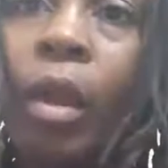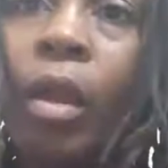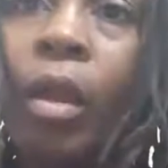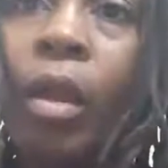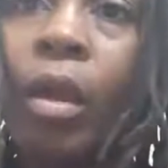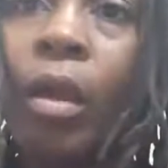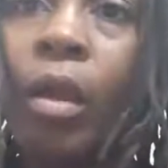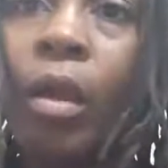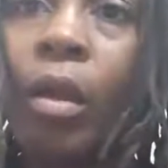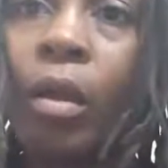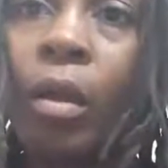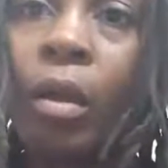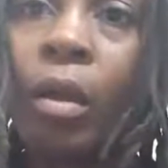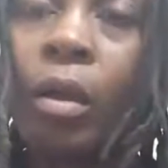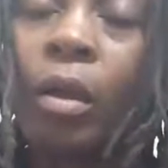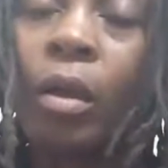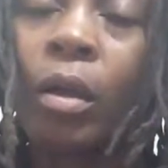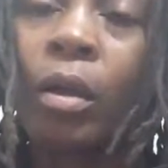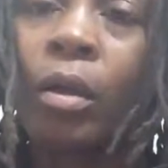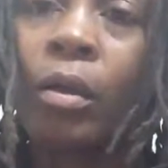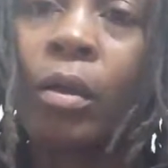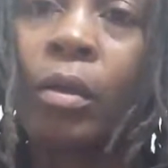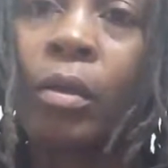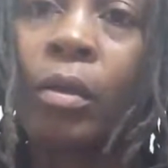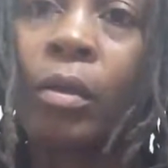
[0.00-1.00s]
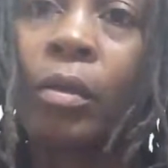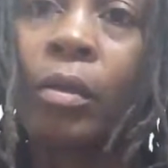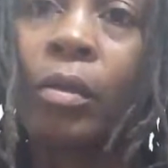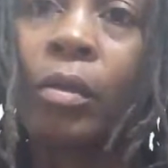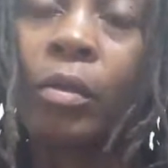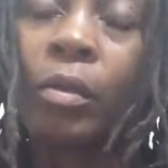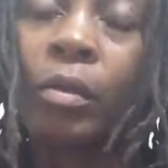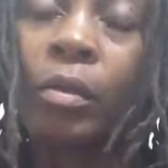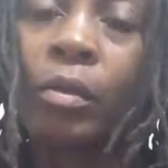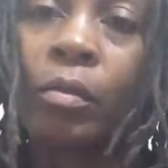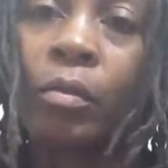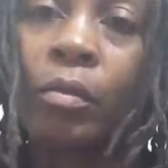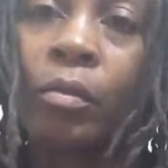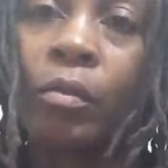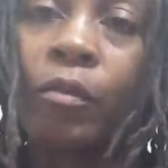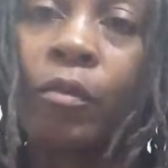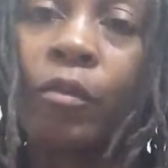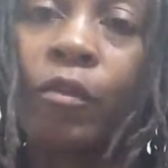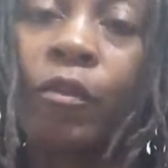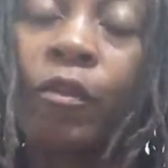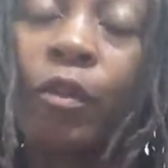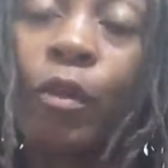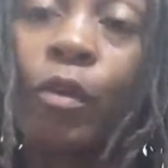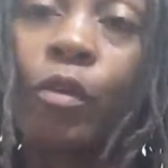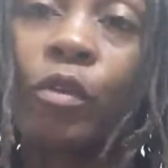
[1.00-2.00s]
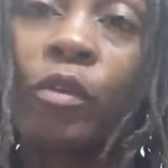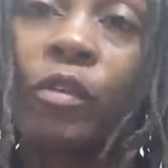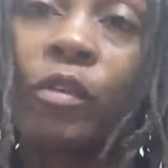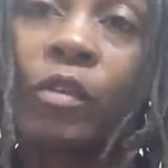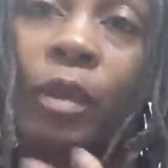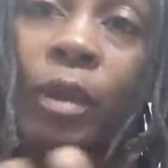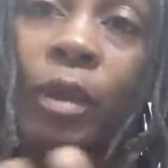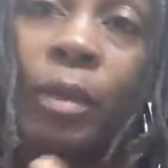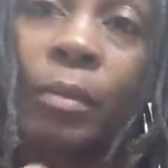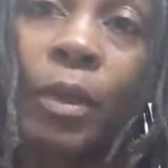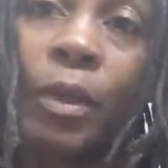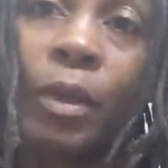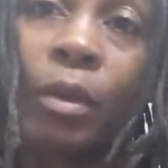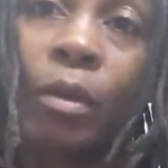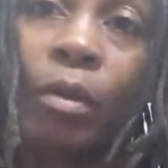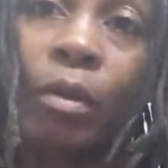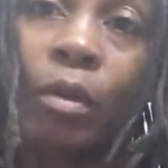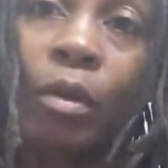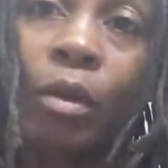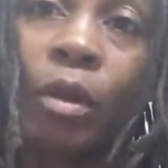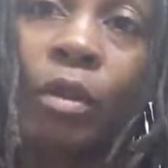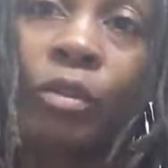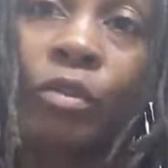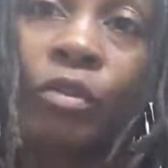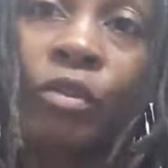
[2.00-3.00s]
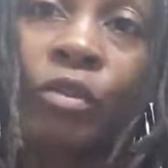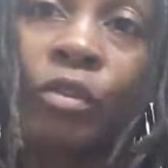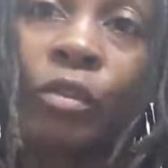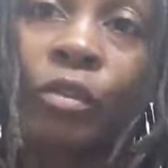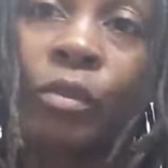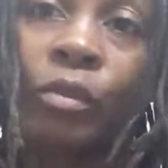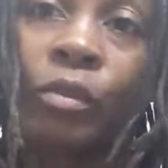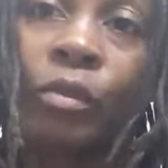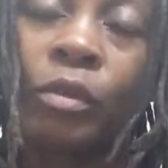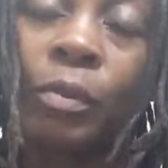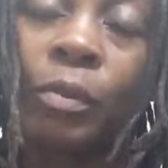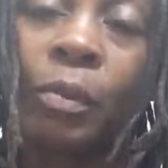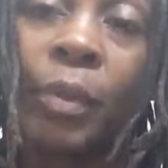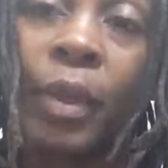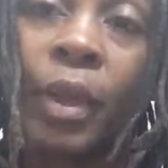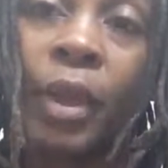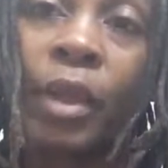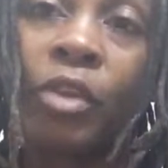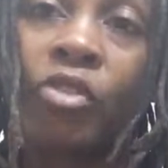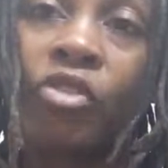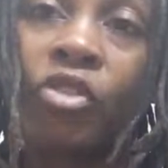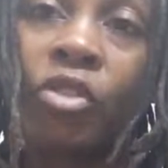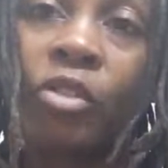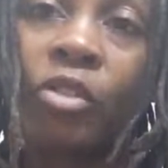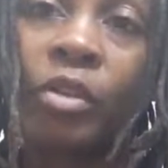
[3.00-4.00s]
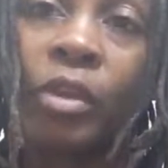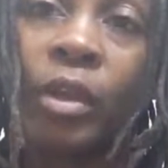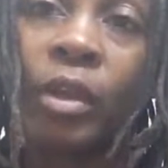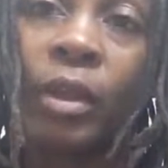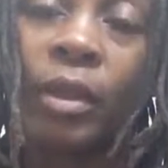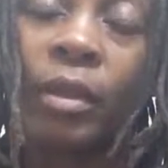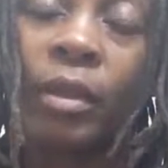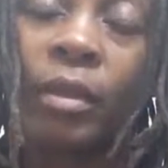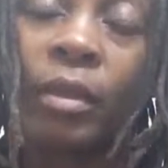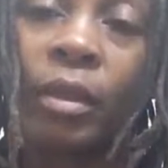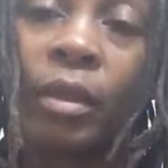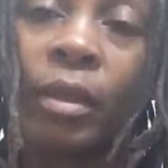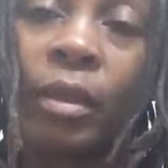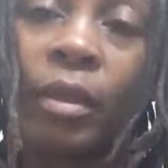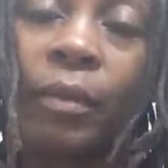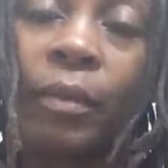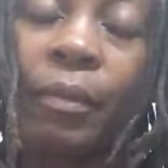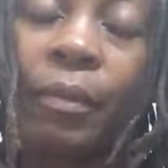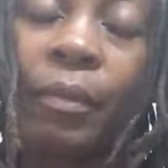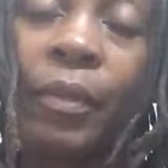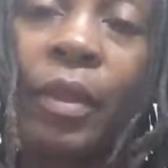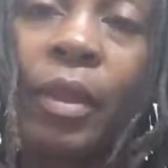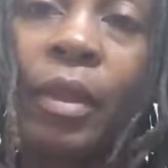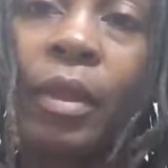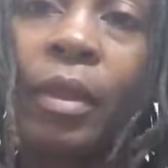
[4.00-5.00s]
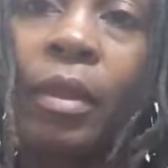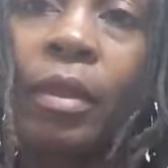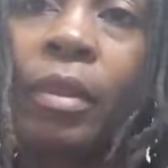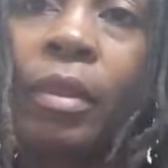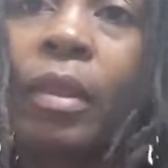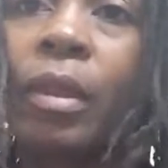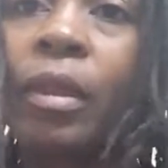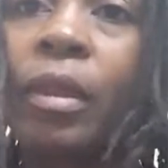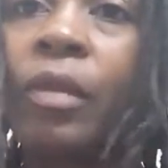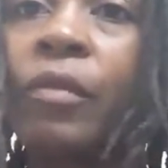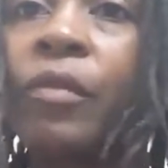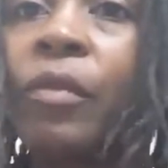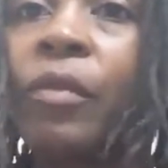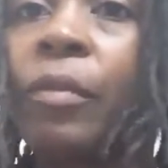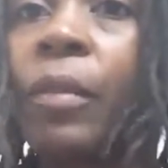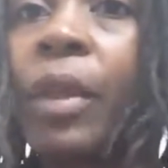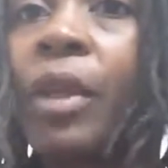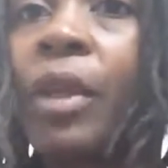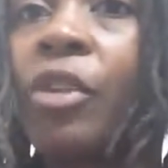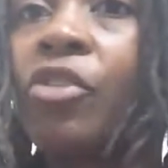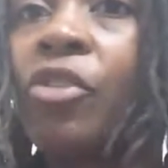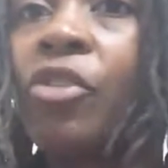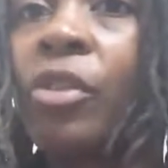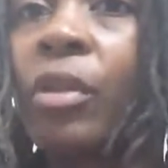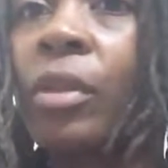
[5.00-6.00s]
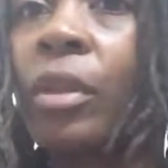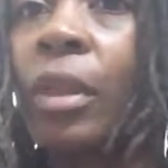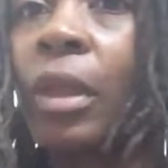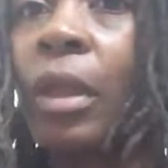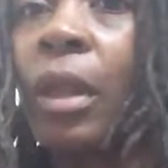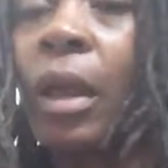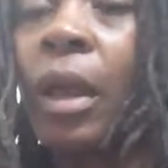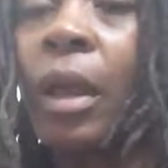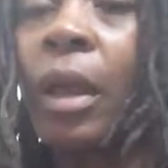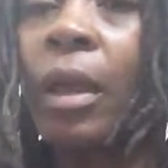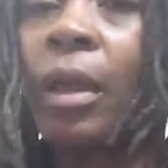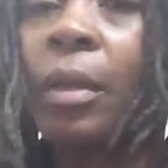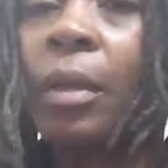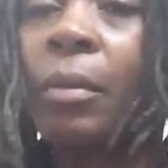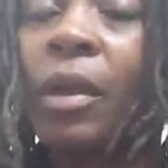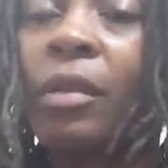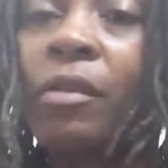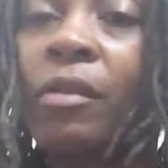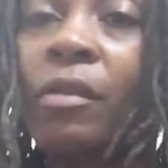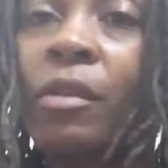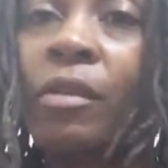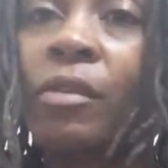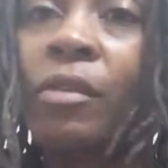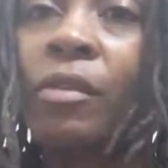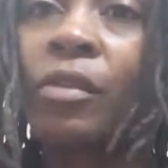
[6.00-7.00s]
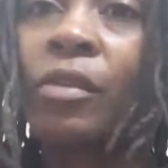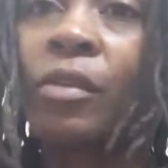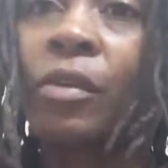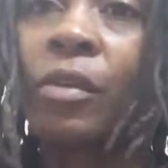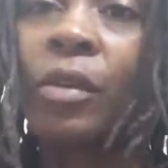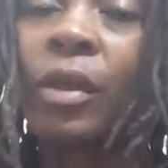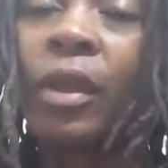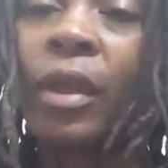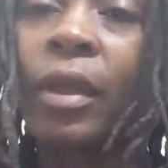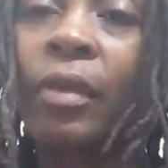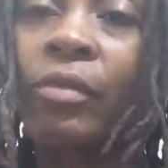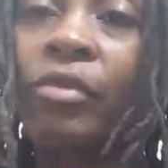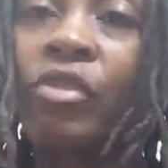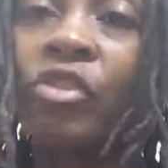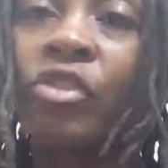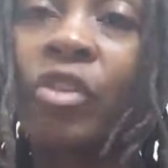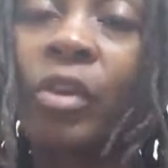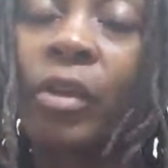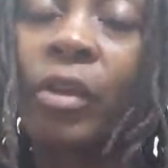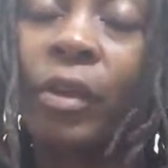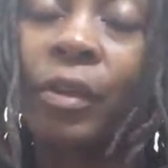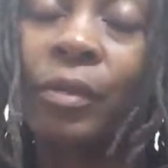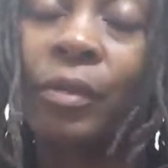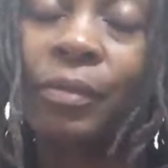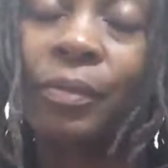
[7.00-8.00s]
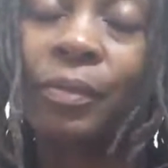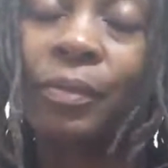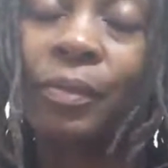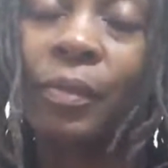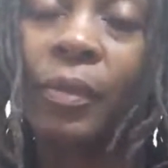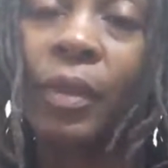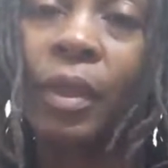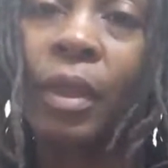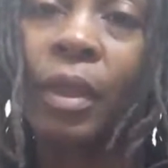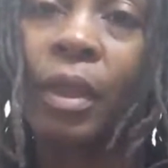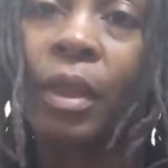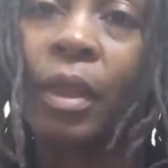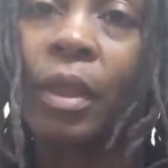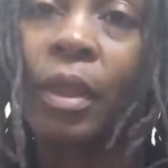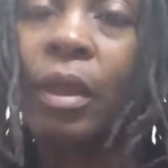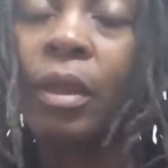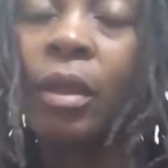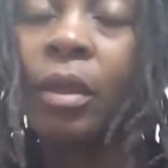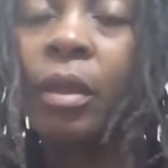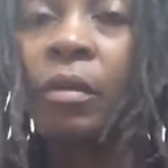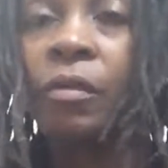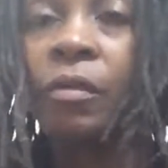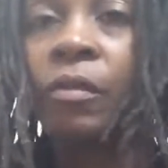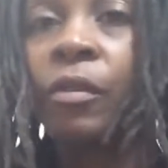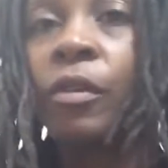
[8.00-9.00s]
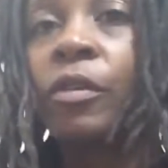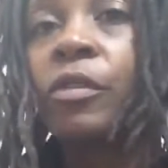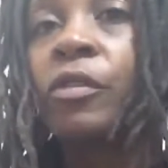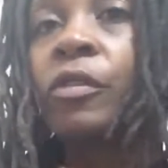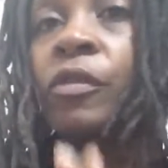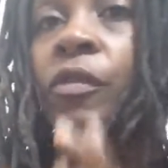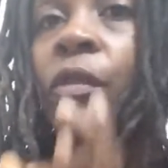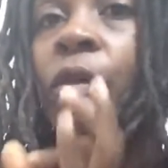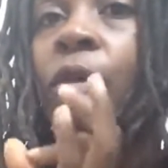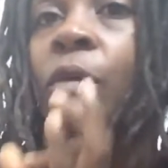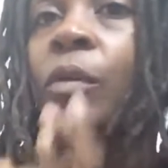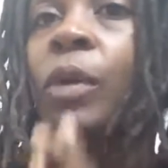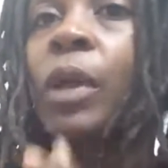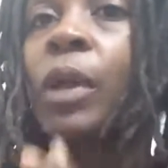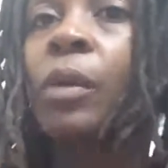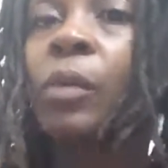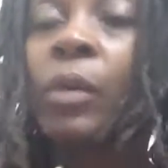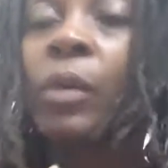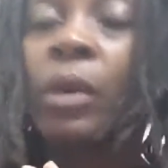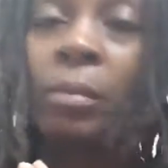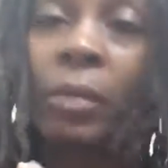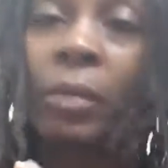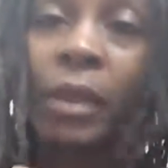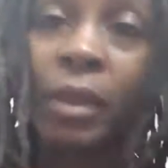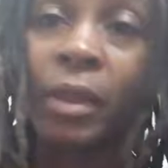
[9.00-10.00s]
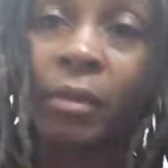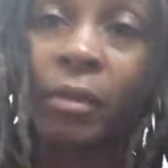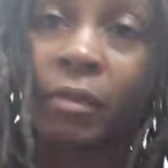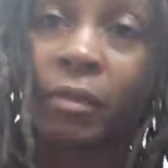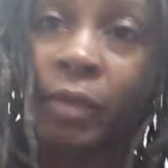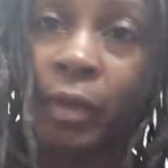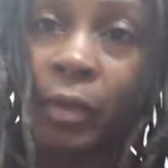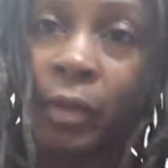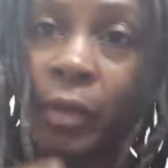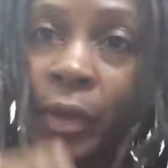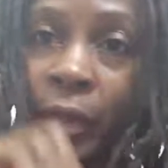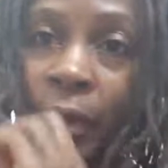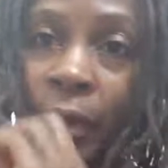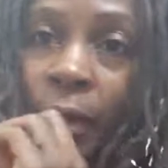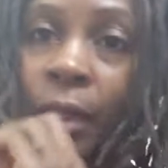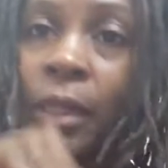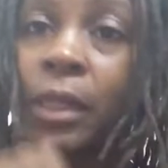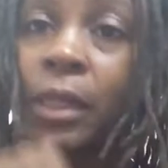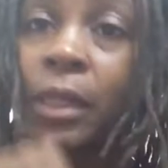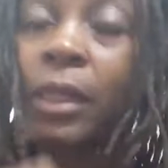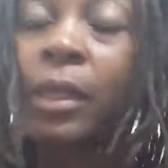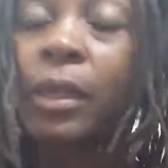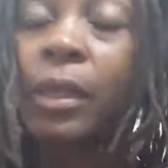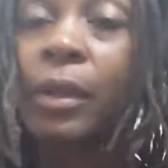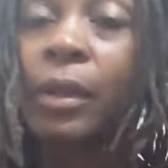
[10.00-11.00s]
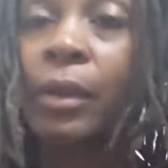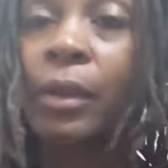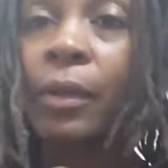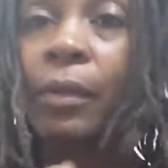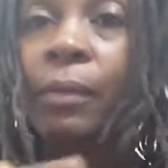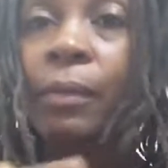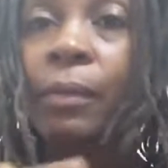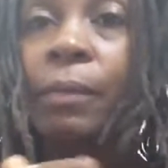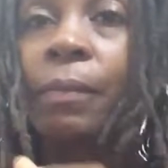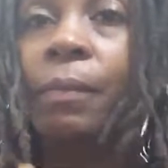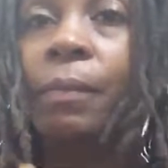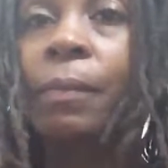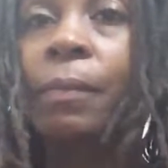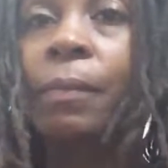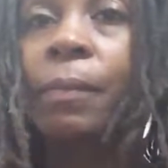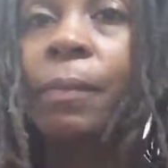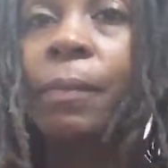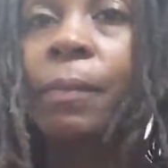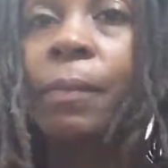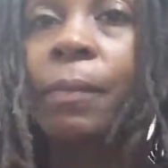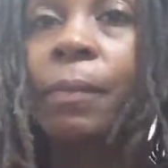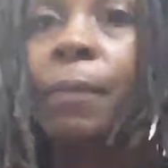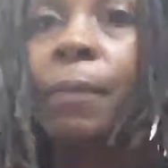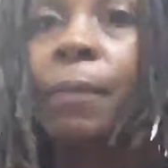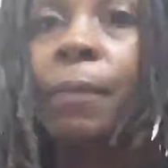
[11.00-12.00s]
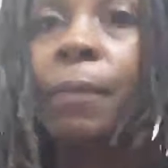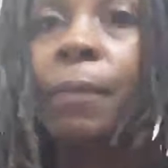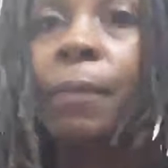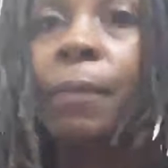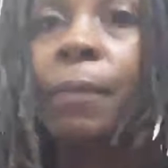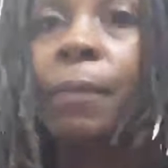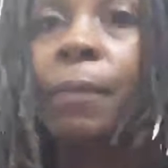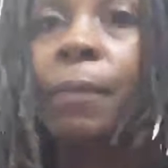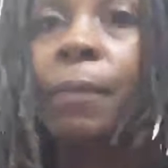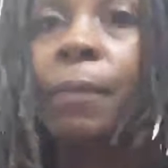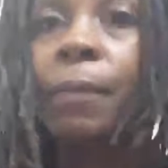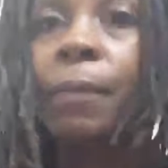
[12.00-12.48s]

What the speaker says: are folks coming onto the page to look at the information that I and my sister have shared. Now, first of all, what I want to make very clear,